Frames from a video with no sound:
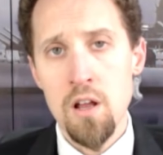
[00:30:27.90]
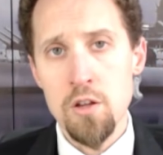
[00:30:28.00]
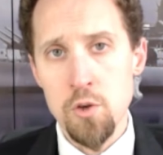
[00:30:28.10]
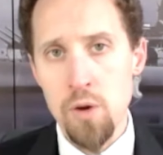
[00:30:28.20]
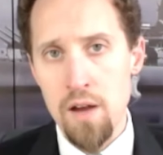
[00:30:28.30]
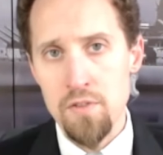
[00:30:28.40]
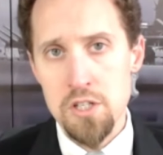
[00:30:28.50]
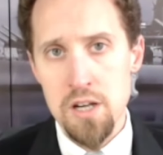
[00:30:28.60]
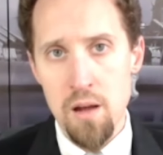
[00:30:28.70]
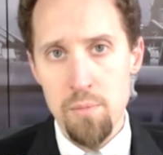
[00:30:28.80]
you have this
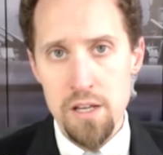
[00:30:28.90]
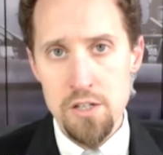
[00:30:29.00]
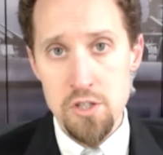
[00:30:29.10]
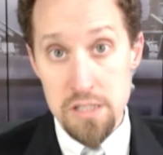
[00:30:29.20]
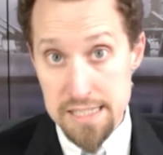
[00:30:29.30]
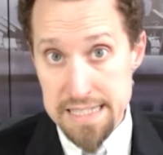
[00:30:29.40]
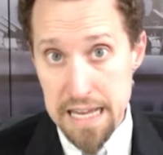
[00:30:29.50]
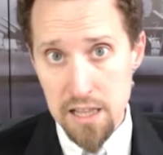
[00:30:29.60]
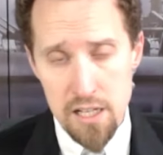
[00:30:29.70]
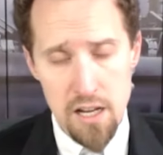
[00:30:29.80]
combination, this
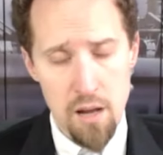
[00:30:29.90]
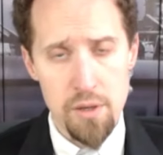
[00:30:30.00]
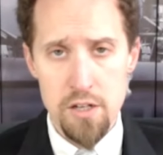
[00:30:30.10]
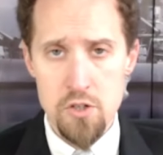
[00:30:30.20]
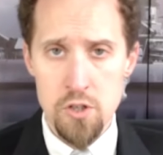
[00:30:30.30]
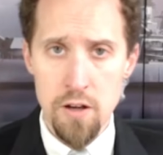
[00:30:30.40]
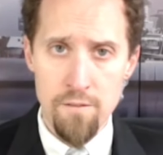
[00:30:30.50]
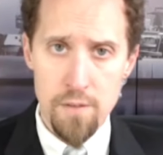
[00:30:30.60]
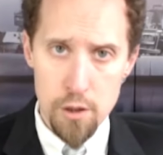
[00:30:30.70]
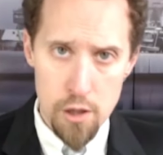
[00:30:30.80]
deadly combination
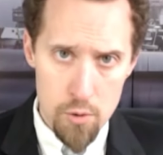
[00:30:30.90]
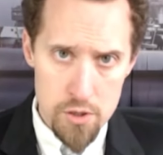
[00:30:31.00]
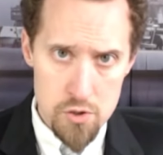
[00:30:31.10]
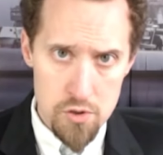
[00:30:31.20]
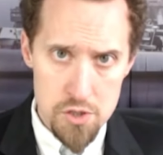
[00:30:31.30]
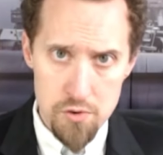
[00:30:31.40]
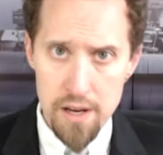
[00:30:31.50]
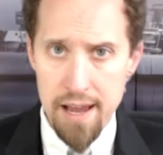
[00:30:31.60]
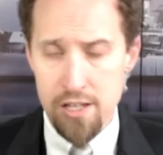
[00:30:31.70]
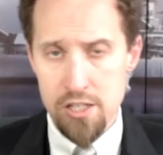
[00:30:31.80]
of low interest
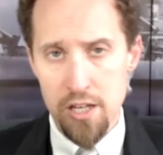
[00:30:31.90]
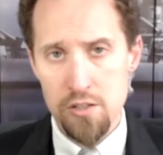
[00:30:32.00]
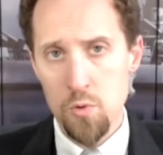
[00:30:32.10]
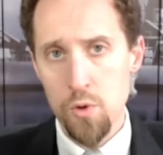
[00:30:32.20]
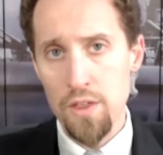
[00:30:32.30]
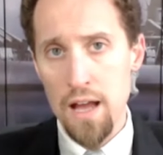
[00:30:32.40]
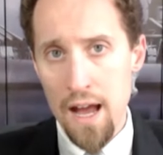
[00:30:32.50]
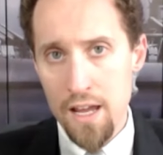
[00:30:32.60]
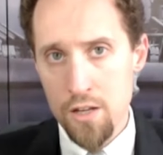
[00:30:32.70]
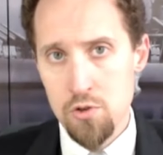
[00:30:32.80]
rate assets with
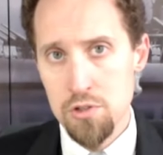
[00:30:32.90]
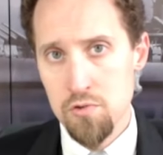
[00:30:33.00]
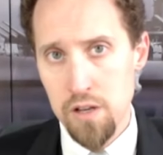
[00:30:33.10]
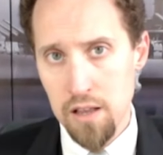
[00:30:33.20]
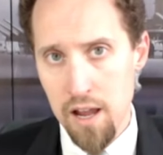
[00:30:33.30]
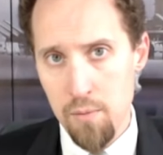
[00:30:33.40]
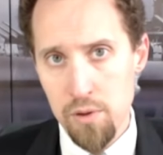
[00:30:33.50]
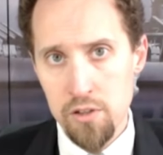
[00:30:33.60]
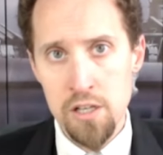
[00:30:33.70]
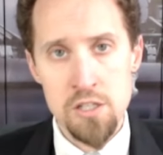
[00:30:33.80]
high interest rate
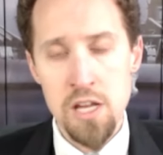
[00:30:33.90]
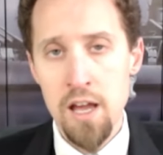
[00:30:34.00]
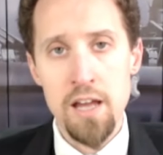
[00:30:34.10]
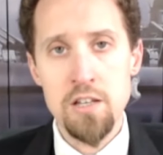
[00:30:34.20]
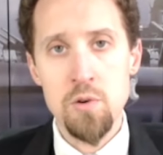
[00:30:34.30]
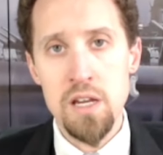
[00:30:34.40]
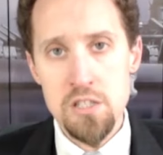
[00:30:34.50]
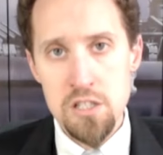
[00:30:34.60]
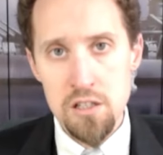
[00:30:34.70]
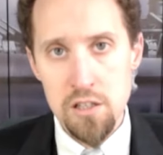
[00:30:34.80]
liabilities, and you
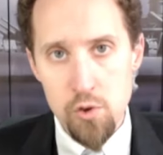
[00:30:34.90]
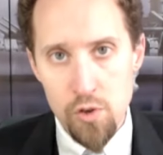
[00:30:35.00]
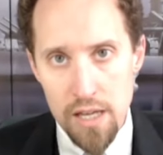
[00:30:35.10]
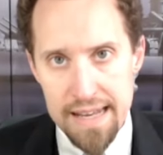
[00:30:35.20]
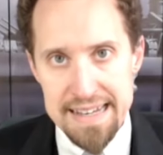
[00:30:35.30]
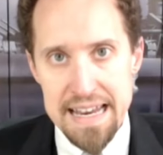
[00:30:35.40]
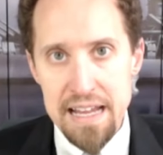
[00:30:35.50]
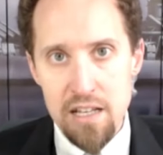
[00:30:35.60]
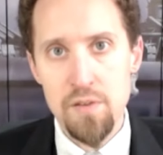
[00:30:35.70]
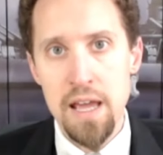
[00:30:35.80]
instantly create
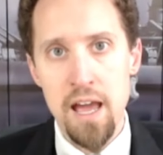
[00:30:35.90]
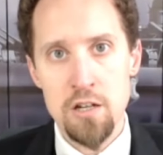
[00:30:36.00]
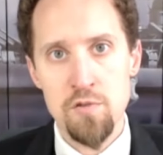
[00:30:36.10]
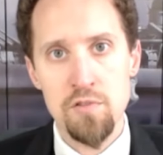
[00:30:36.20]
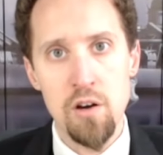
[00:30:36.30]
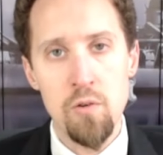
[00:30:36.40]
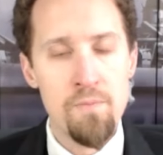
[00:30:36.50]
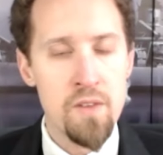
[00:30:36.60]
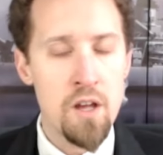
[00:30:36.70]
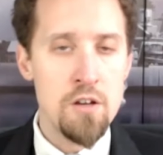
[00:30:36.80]
negative cash flow.
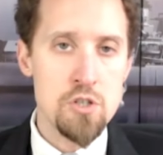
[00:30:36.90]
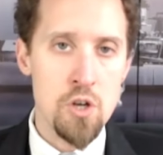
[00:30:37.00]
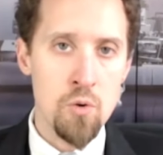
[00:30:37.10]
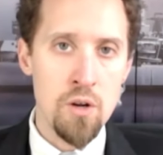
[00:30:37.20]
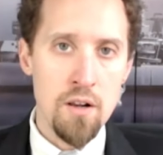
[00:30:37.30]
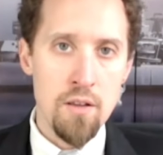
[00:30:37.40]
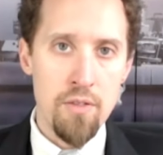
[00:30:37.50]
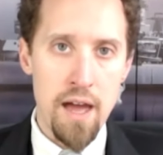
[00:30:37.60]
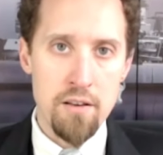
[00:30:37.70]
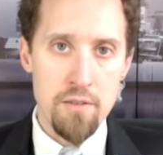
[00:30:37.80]
So
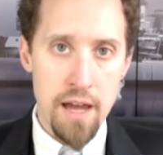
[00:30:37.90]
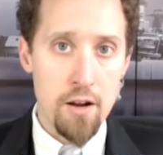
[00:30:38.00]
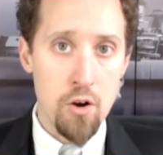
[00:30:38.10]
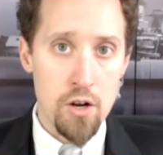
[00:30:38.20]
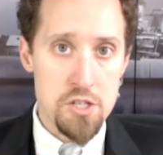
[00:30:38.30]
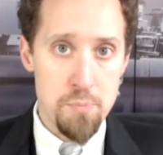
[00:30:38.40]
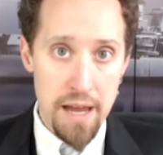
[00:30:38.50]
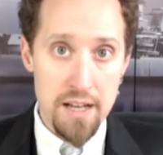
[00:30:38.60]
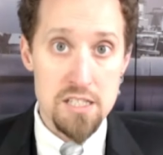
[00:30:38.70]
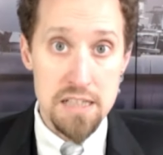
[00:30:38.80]
that, that caused
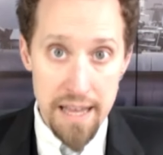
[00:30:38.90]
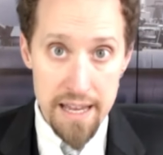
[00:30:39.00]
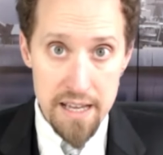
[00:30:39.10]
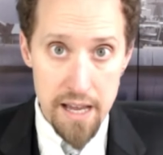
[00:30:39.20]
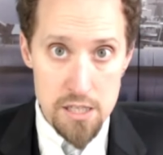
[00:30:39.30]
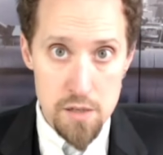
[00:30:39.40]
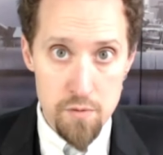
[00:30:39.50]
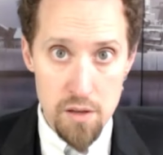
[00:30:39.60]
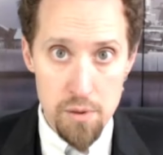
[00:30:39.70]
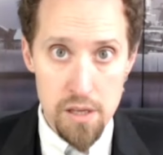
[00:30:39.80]
banks like
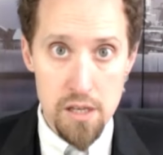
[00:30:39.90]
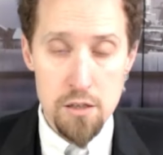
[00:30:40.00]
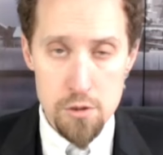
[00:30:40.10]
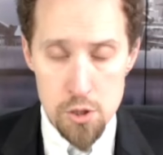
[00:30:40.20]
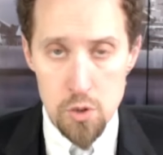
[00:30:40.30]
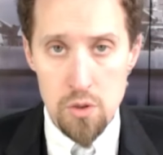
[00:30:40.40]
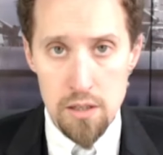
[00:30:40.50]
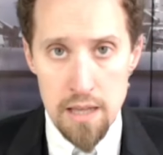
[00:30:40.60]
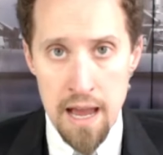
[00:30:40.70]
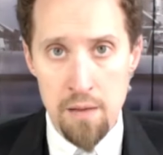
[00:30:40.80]
SVB to
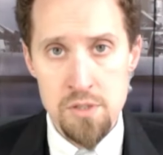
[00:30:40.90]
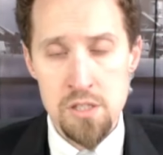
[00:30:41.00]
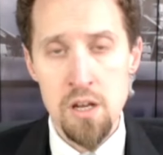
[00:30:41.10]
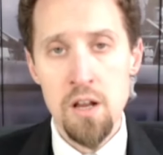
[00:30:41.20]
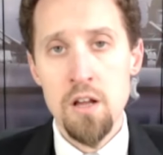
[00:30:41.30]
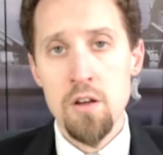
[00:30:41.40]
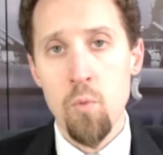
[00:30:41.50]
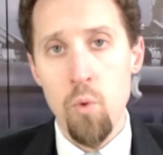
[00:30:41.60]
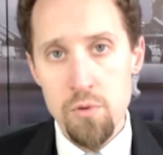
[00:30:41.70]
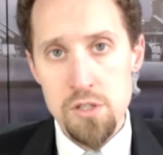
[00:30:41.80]
collapse.
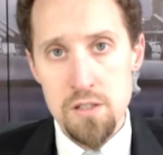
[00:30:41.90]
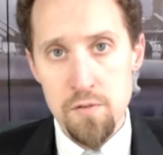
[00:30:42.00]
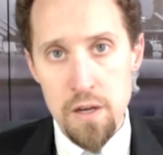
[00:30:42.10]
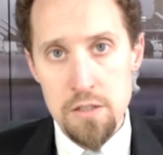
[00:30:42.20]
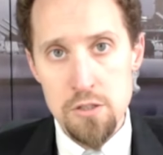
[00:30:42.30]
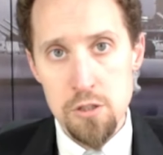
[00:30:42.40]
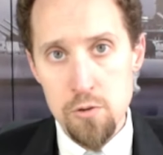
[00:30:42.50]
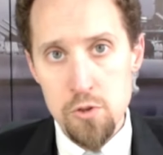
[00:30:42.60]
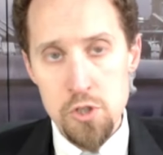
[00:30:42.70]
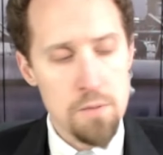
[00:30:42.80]
What was the Fed
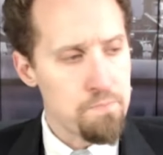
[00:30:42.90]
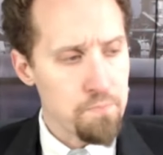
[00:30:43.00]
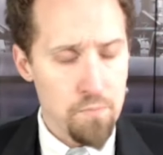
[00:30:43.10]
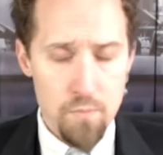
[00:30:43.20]
solution?